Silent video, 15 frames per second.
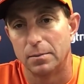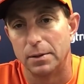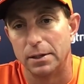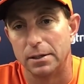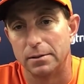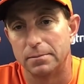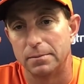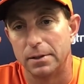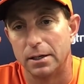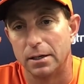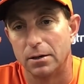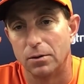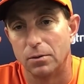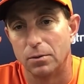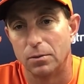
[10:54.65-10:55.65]
But you
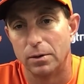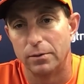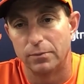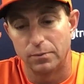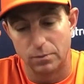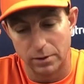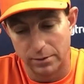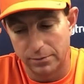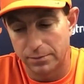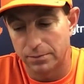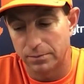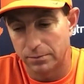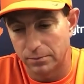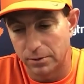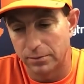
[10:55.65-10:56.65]
know,
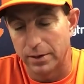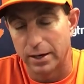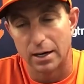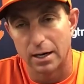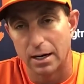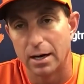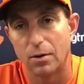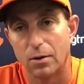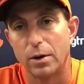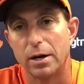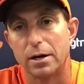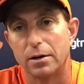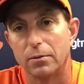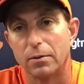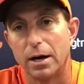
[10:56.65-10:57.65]
we've had a lot of
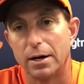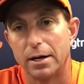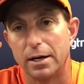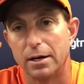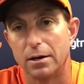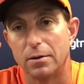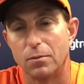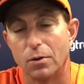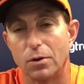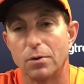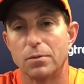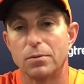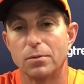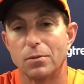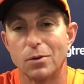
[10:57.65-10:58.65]
winning around here, and
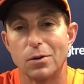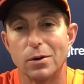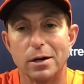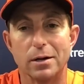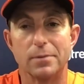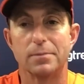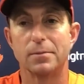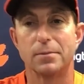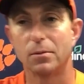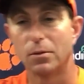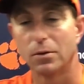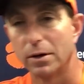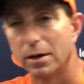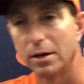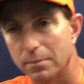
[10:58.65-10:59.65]

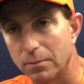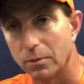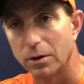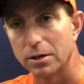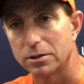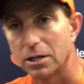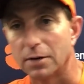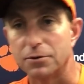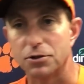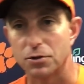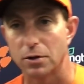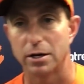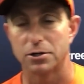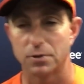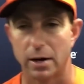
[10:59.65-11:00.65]
we're in a tough
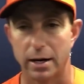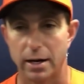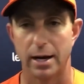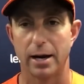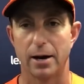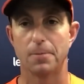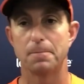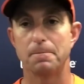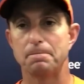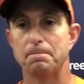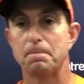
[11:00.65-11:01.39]
stretch right now.